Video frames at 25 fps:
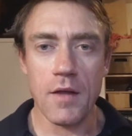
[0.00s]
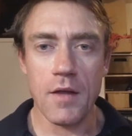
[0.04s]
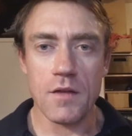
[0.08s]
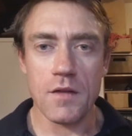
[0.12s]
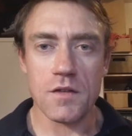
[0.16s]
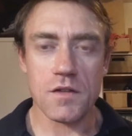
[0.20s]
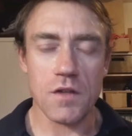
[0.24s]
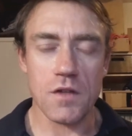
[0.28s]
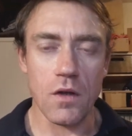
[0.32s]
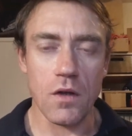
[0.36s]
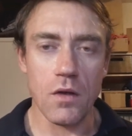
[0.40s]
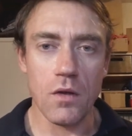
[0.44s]

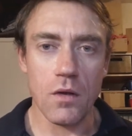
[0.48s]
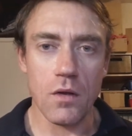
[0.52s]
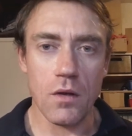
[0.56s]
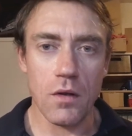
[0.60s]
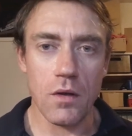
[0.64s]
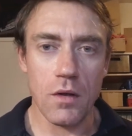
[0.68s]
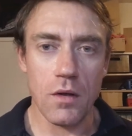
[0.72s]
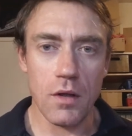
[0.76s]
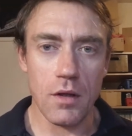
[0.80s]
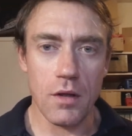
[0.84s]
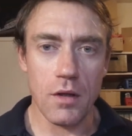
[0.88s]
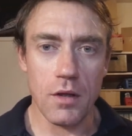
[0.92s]
So
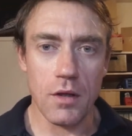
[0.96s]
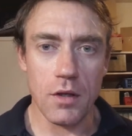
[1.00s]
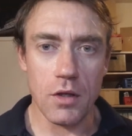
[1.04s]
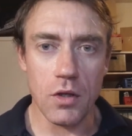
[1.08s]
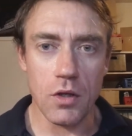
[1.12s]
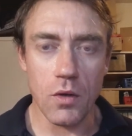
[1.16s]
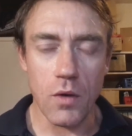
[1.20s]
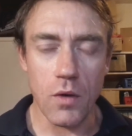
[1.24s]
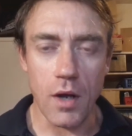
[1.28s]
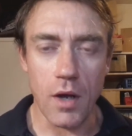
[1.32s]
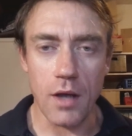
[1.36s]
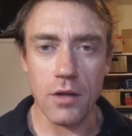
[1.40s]

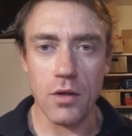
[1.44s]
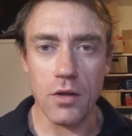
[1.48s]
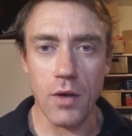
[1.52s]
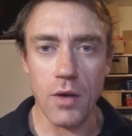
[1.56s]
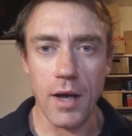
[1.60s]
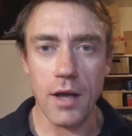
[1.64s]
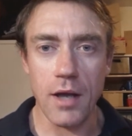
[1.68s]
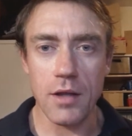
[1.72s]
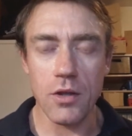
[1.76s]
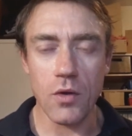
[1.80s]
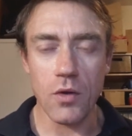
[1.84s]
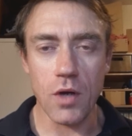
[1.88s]

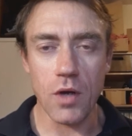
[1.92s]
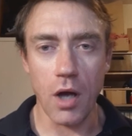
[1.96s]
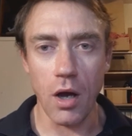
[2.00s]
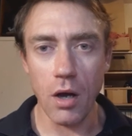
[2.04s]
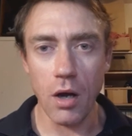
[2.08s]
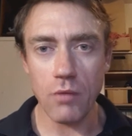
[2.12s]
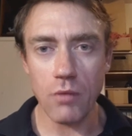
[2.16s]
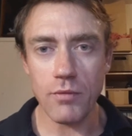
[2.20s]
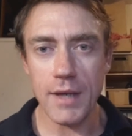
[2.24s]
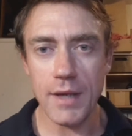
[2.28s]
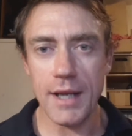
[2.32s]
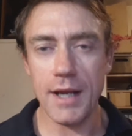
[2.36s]
you
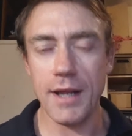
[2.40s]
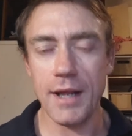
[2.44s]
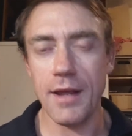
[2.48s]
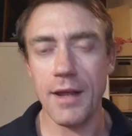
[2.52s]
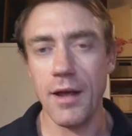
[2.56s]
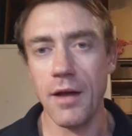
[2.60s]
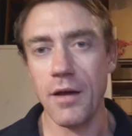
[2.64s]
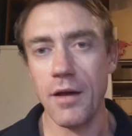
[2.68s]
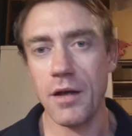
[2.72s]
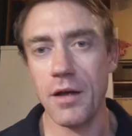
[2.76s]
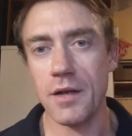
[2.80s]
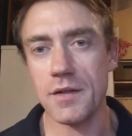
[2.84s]
can't
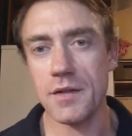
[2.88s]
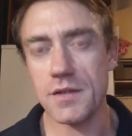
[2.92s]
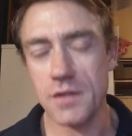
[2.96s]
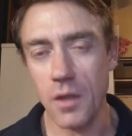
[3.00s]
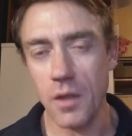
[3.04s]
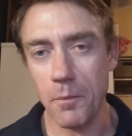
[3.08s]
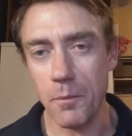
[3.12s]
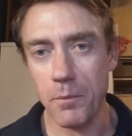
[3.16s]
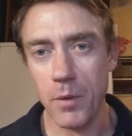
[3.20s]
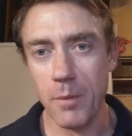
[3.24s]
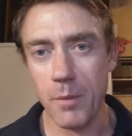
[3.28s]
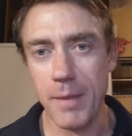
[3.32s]
really
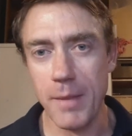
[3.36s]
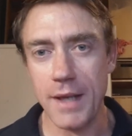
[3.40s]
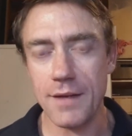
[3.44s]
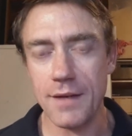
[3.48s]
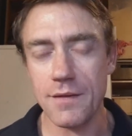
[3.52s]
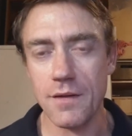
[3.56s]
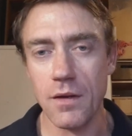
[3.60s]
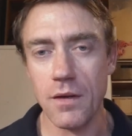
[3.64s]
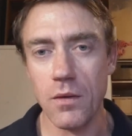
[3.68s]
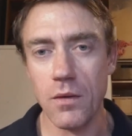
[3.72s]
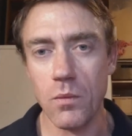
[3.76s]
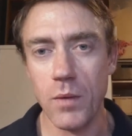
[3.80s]

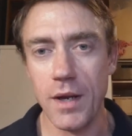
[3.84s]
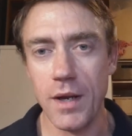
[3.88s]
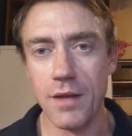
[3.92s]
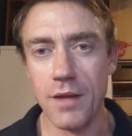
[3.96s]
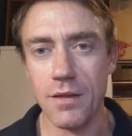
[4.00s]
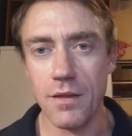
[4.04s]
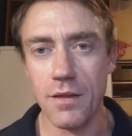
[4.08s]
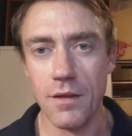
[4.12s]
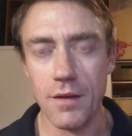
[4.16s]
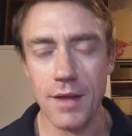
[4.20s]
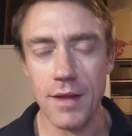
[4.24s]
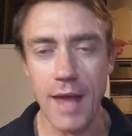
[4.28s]
supplement
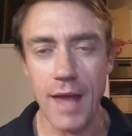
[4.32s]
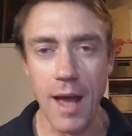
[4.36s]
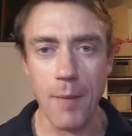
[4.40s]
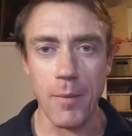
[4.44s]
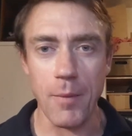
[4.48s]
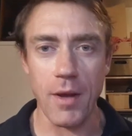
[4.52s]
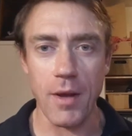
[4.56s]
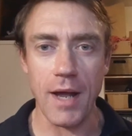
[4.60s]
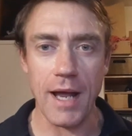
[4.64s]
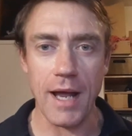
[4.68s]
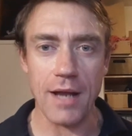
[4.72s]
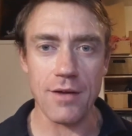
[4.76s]
with
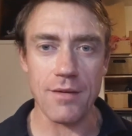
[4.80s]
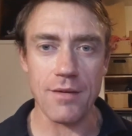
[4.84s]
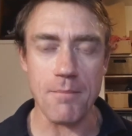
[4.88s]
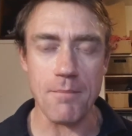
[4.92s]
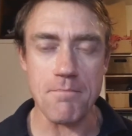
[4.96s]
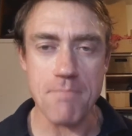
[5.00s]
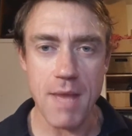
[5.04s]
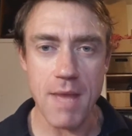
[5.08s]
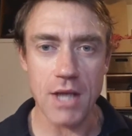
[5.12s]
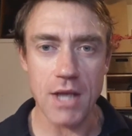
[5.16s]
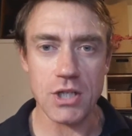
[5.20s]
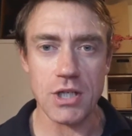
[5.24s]
GABA and
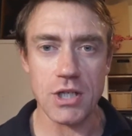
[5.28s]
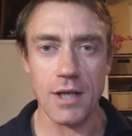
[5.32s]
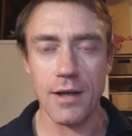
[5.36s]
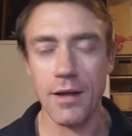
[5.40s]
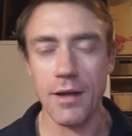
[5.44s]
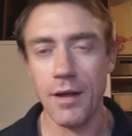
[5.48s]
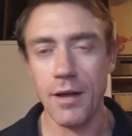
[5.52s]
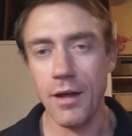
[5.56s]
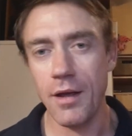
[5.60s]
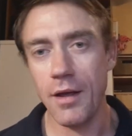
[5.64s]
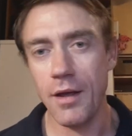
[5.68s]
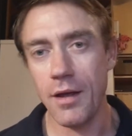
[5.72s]

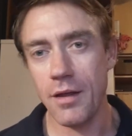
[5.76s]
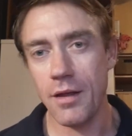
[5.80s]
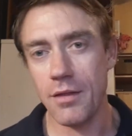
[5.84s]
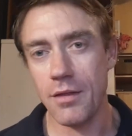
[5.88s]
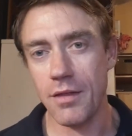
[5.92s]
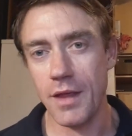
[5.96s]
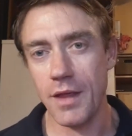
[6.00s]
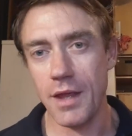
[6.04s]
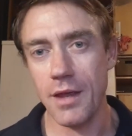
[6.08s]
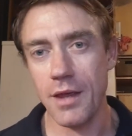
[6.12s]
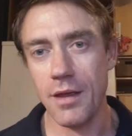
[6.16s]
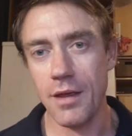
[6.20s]
measure
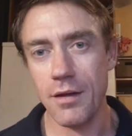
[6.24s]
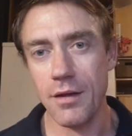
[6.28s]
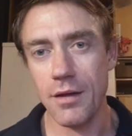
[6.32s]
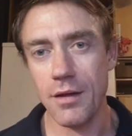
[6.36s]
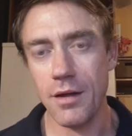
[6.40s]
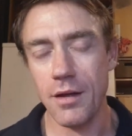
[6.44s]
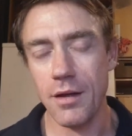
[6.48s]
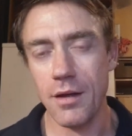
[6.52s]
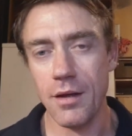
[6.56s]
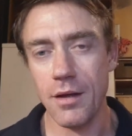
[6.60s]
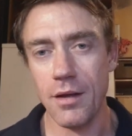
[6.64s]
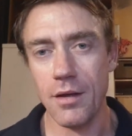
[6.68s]

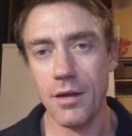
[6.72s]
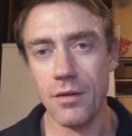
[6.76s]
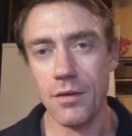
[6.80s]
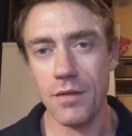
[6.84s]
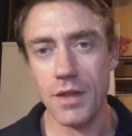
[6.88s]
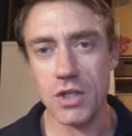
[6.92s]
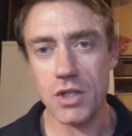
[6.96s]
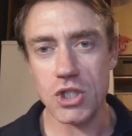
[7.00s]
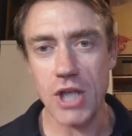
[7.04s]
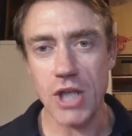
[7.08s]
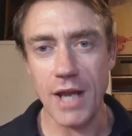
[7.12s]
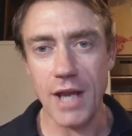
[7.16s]

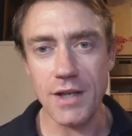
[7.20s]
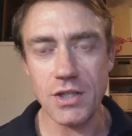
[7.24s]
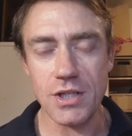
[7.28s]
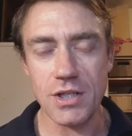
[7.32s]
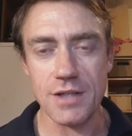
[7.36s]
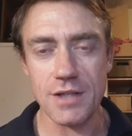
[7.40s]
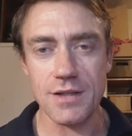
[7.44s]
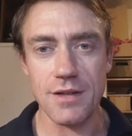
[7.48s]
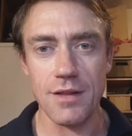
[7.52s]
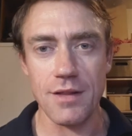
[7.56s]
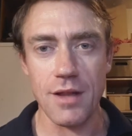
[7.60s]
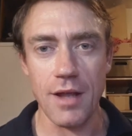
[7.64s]
the
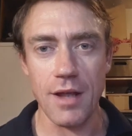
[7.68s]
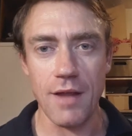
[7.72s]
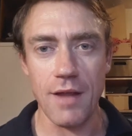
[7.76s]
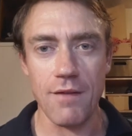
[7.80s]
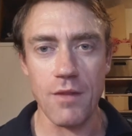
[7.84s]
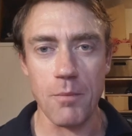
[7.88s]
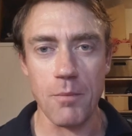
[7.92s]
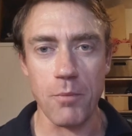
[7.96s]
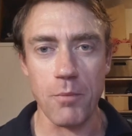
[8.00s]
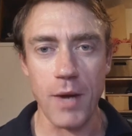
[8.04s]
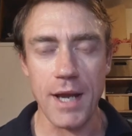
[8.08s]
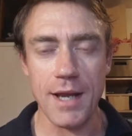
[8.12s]
changes
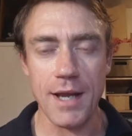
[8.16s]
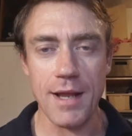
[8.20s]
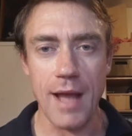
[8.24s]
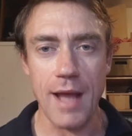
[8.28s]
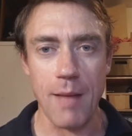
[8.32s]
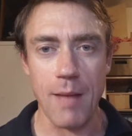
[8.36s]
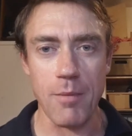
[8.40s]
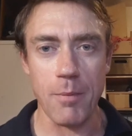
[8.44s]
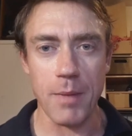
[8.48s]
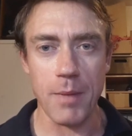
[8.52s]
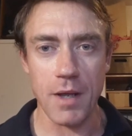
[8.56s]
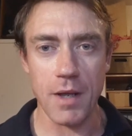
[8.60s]
in the brain
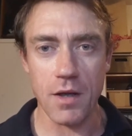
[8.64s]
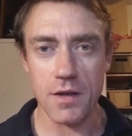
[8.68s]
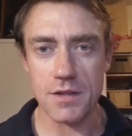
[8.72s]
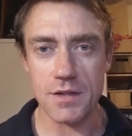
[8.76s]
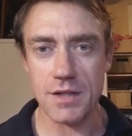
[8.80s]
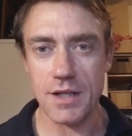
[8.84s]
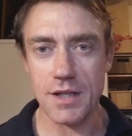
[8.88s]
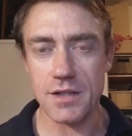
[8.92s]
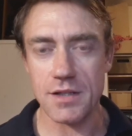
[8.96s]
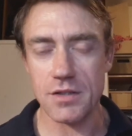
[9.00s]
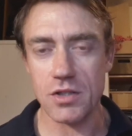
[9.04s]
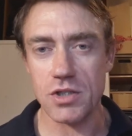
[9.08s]
GABA,
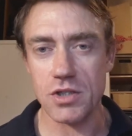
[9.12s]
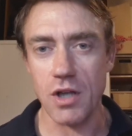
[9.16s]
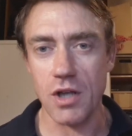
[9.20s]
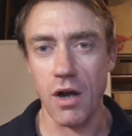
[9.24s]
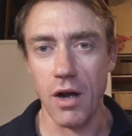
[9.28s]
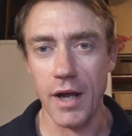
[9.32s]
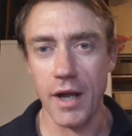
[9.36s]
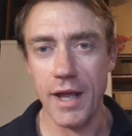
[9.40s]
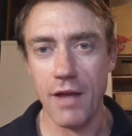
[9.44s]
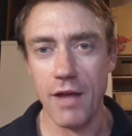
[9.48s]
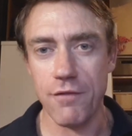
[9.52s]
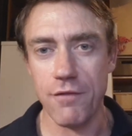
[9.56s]
because there's such a
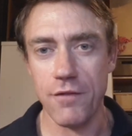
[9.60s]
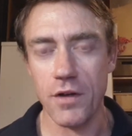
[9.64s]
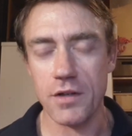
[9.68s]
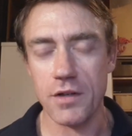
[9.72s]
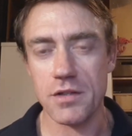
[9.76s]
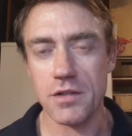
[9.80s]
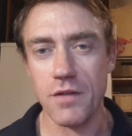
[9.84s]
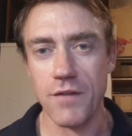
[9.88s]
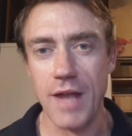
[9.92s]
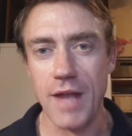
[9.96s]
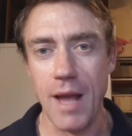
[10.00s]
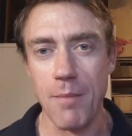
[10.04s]
high
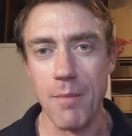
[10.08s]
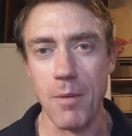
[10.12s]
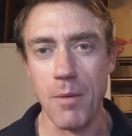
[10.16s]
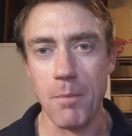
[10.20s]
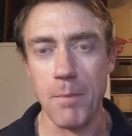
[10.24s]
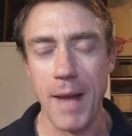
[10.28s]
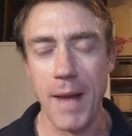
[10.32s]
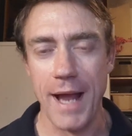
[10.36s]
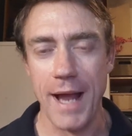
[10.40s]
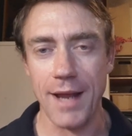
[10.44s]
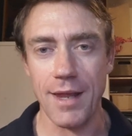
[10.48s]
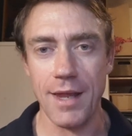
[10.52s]
efflux of GABA
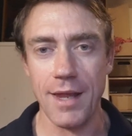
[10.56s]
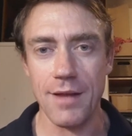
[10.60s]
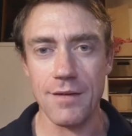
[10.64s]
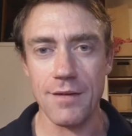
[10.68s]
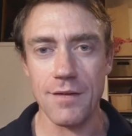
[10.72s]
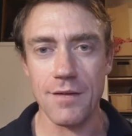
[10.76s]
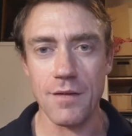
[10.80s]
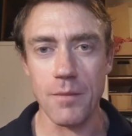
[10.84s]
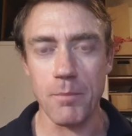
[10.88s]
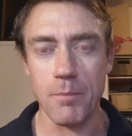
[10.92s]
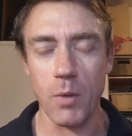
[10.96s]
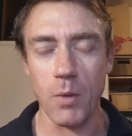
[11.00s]
back
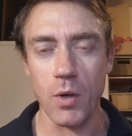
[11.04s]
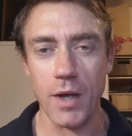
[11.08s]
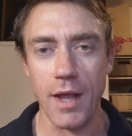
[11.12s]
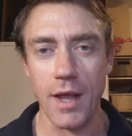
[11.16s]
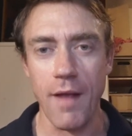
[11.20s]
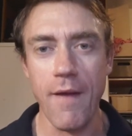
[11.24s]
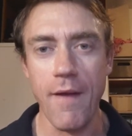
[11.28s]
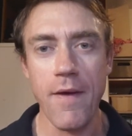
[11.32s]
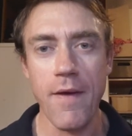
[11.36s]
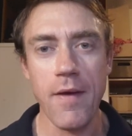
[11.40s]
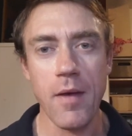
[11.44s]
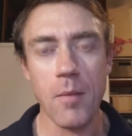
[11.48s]
into the
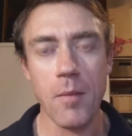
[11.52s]
body.